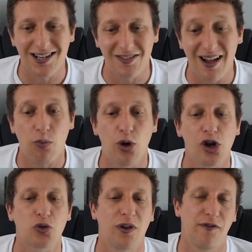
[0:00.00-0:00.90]
That
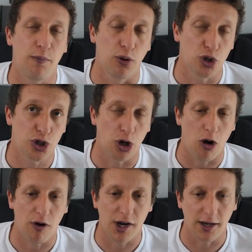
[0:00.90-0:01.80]
works if you push Shaw
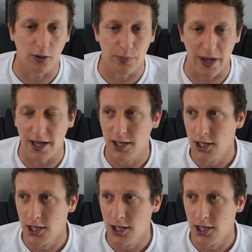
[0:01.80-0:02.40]
on a little bit.